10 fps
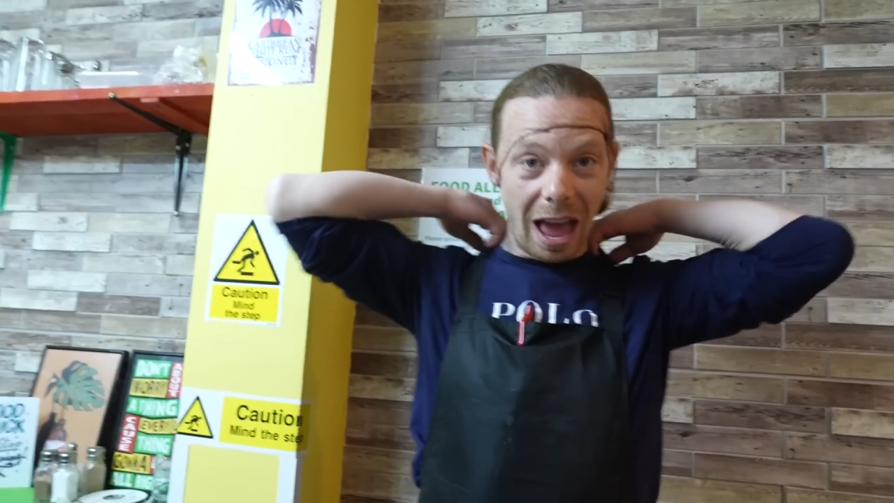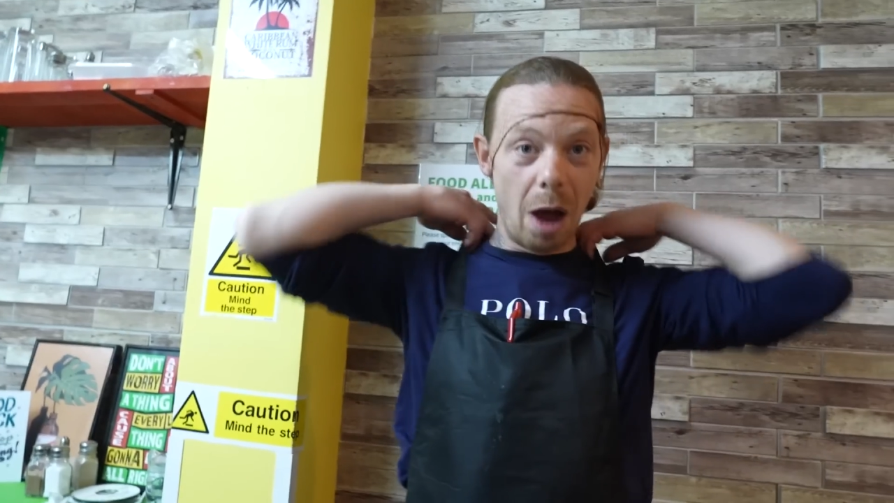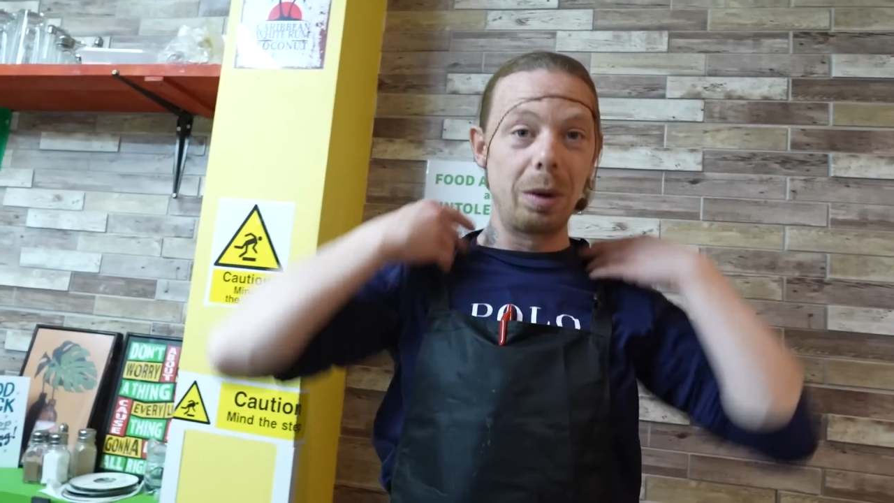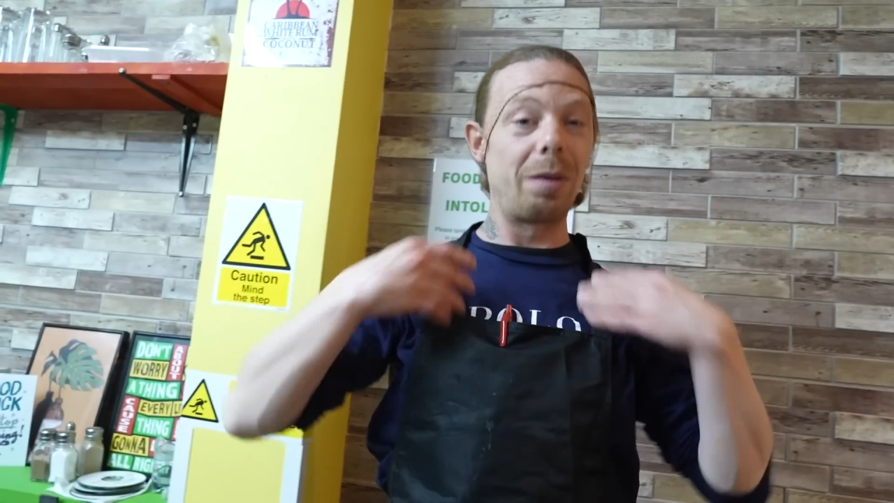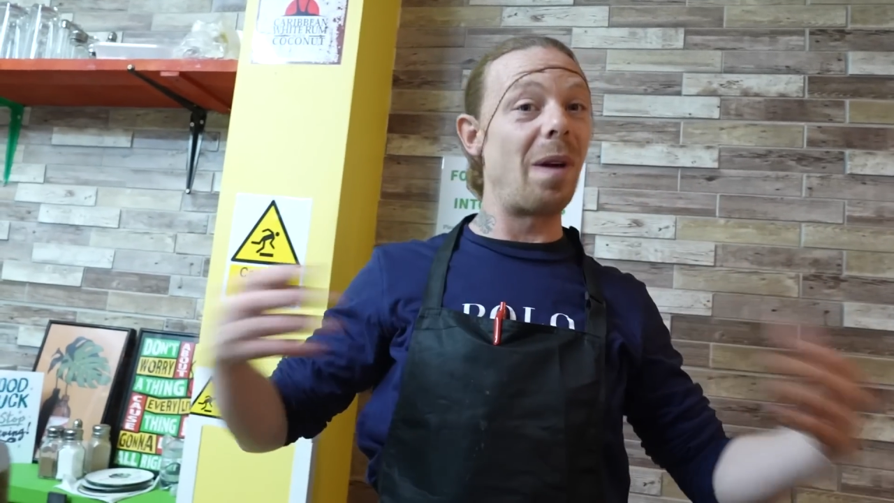
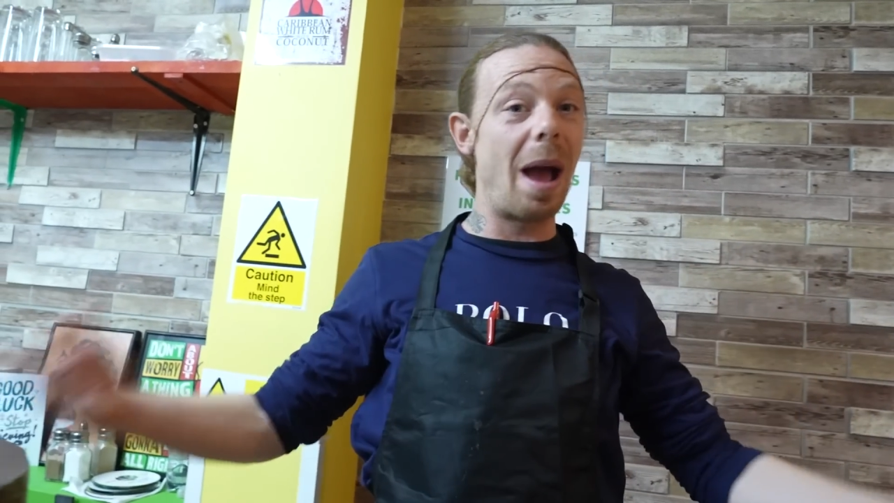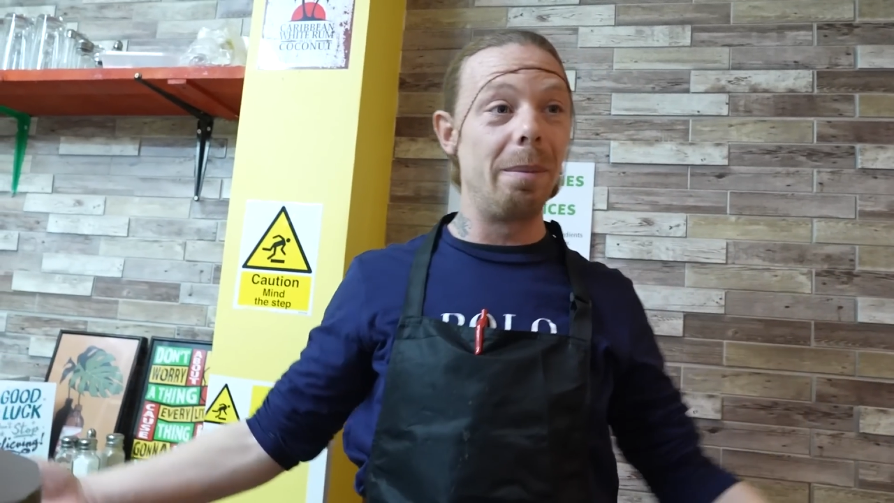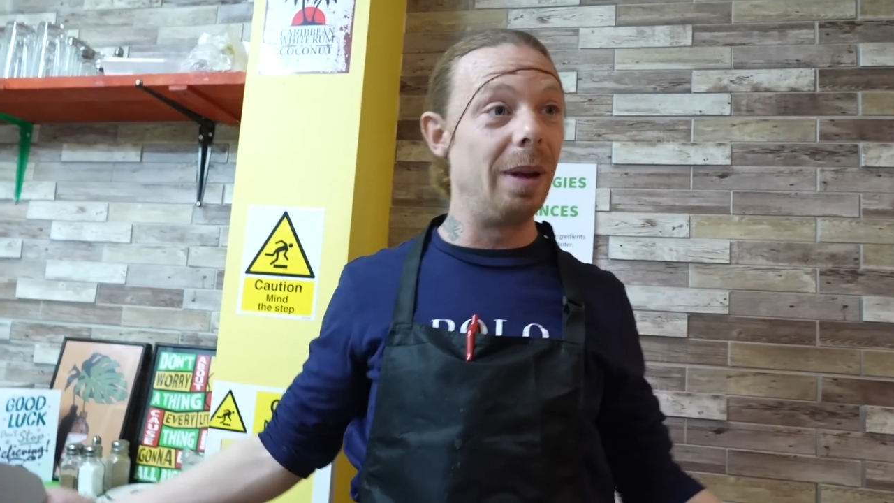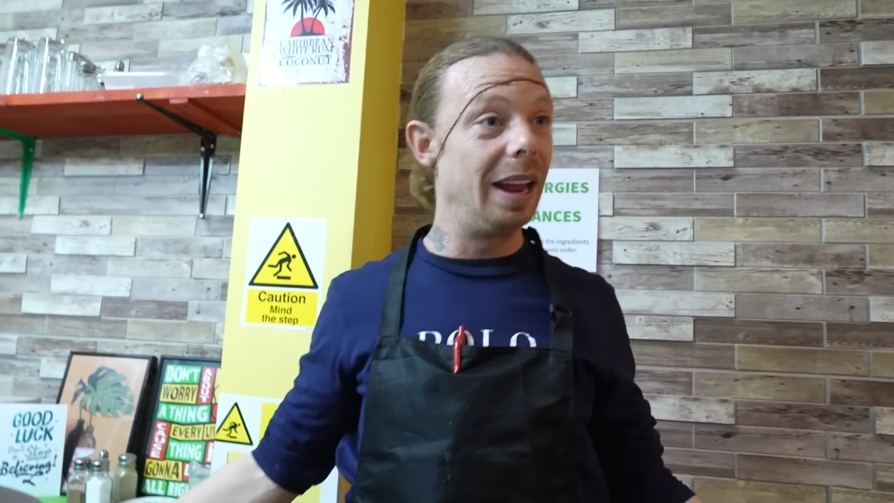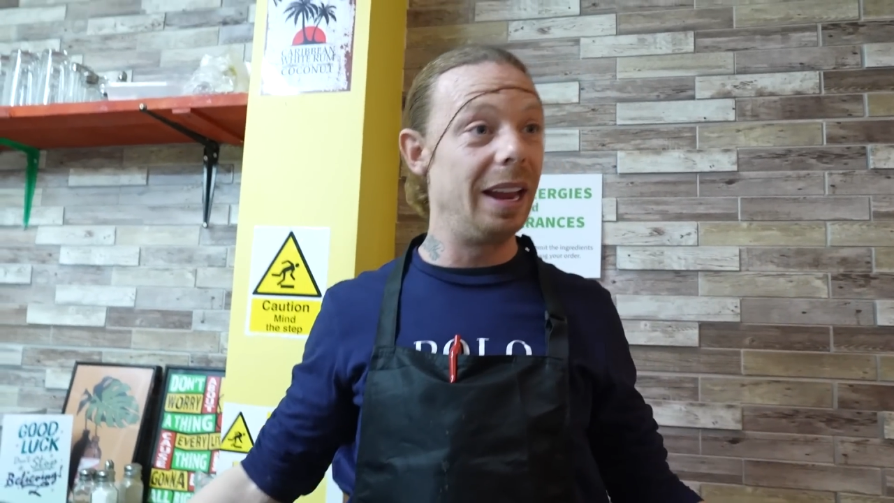out with the
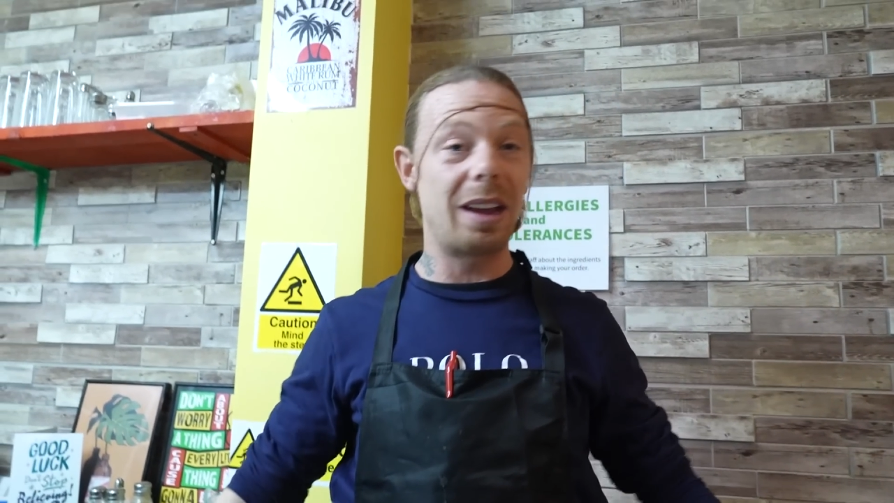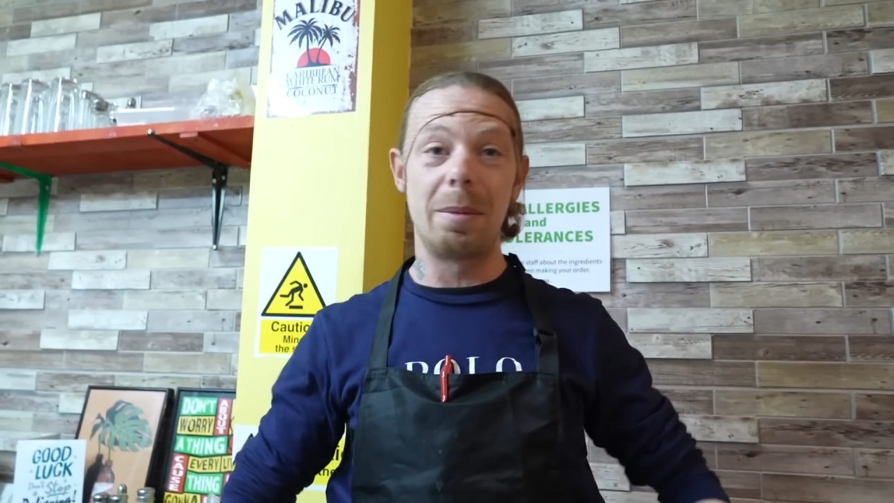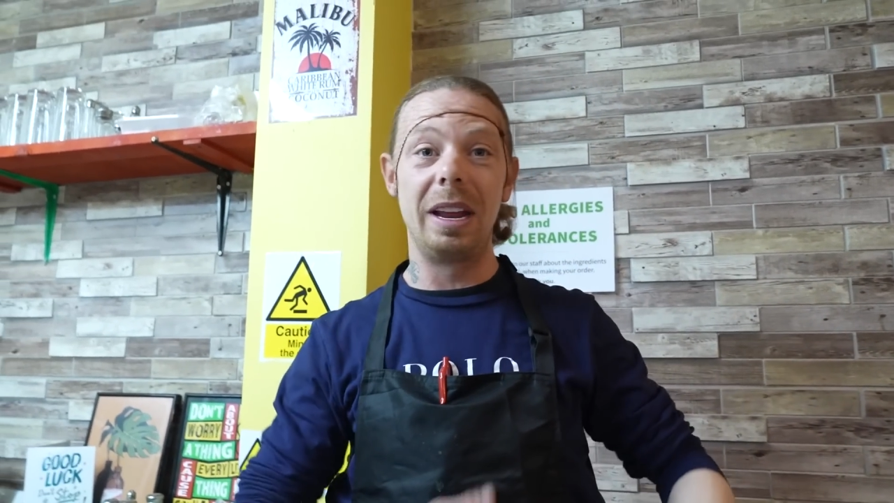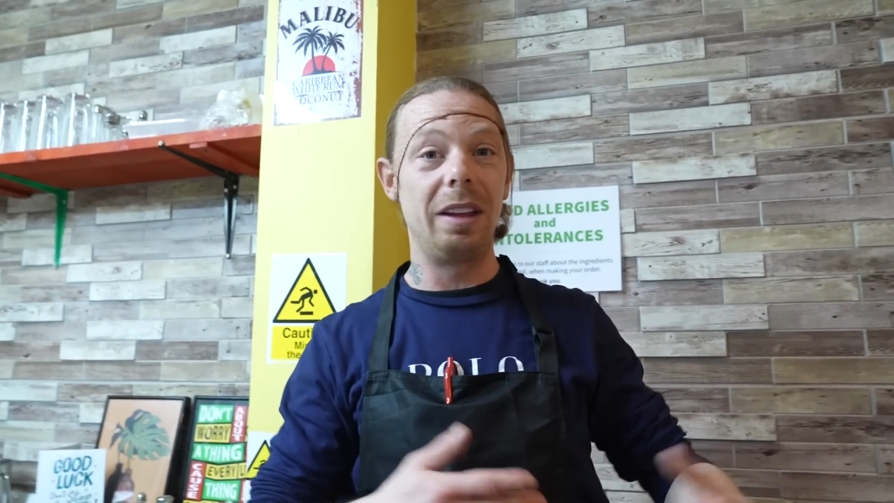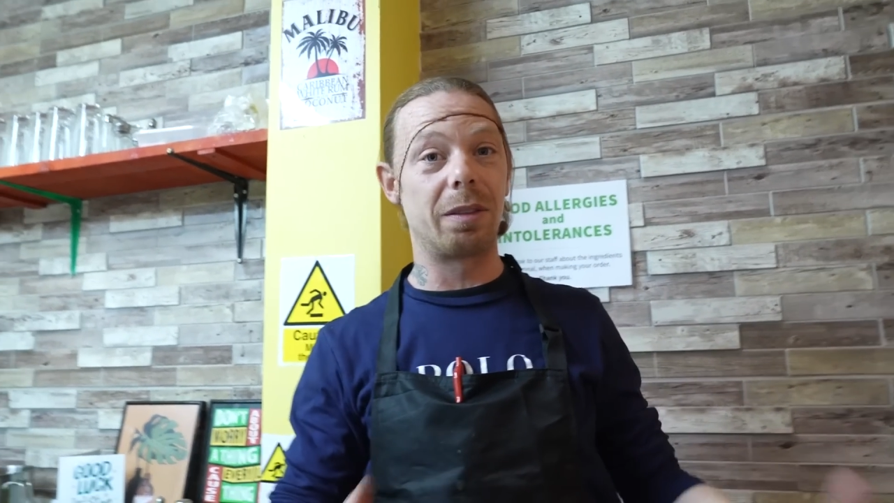family,
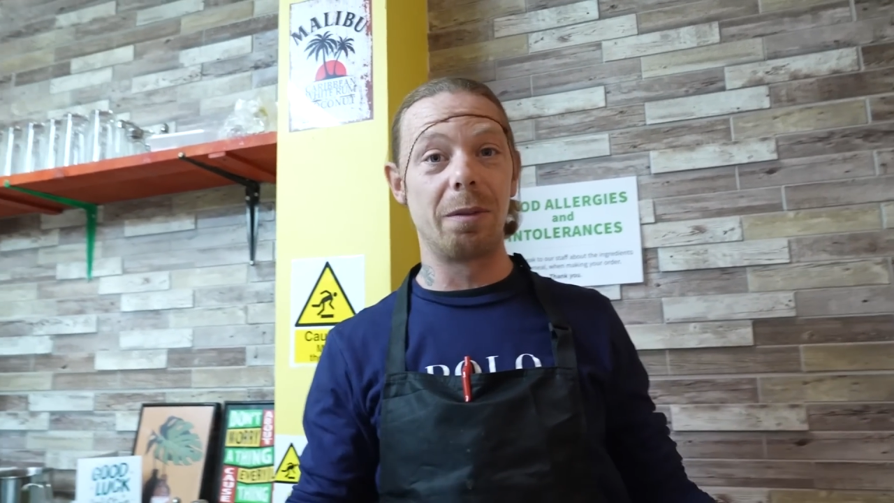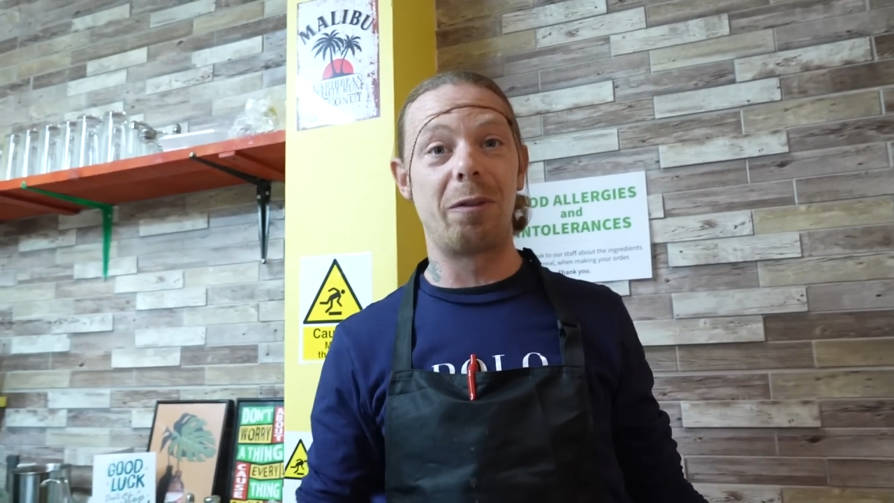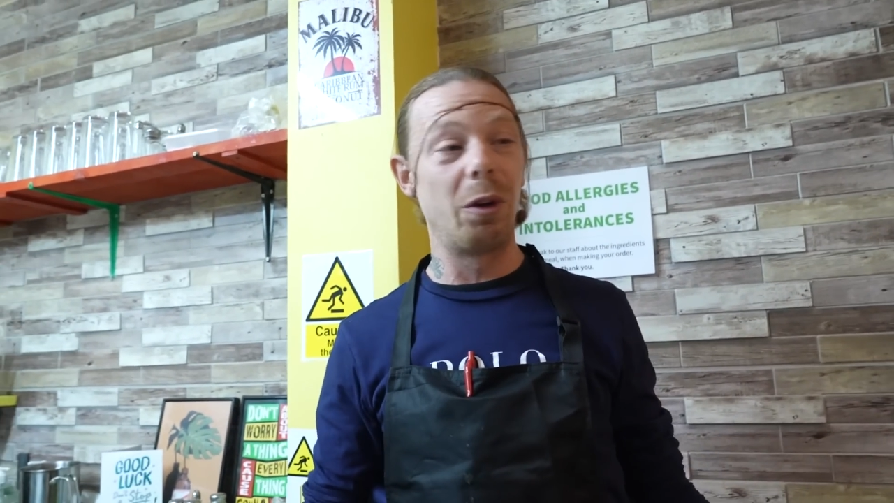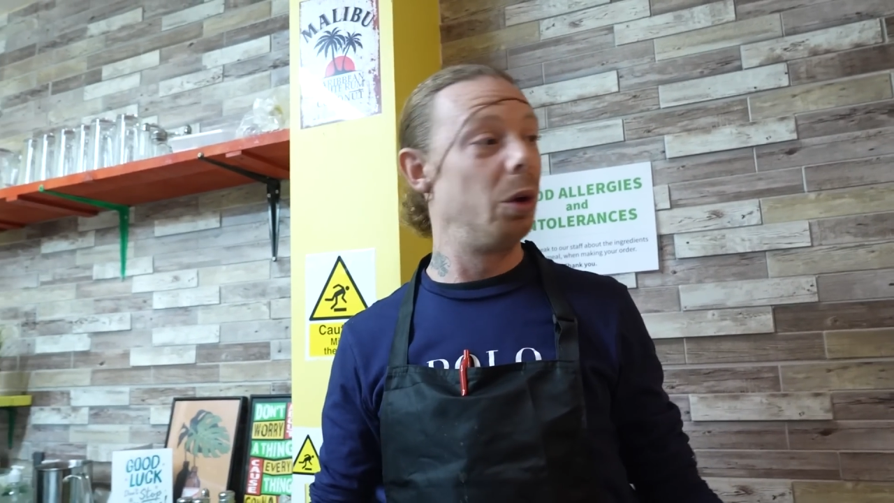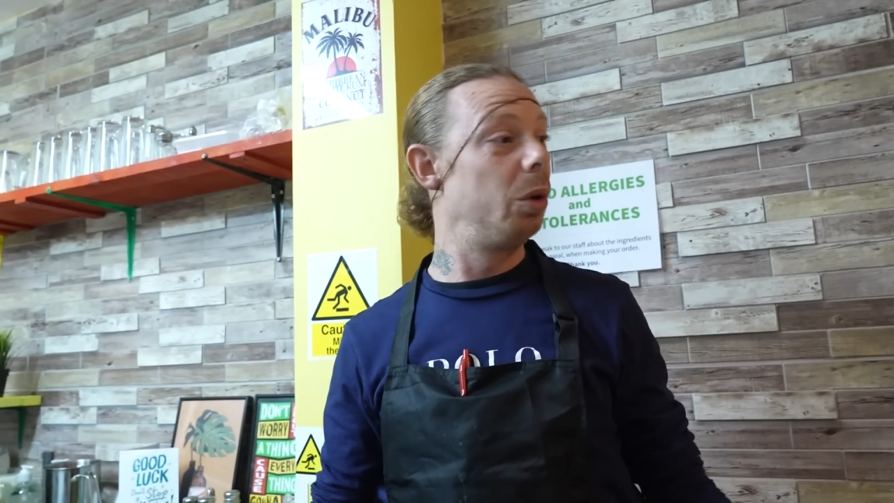come and eat some
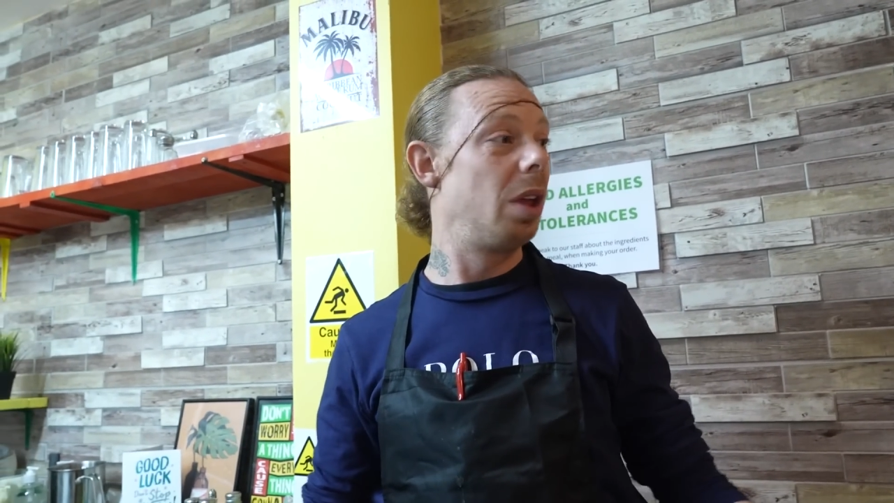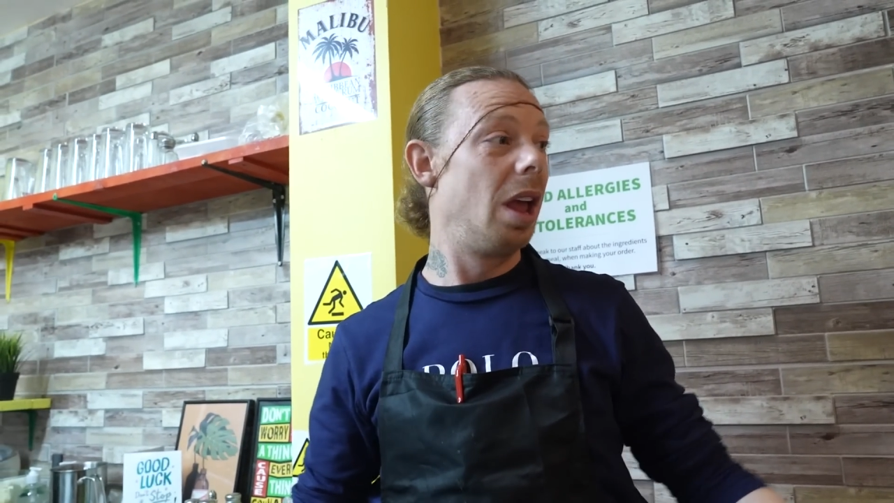food.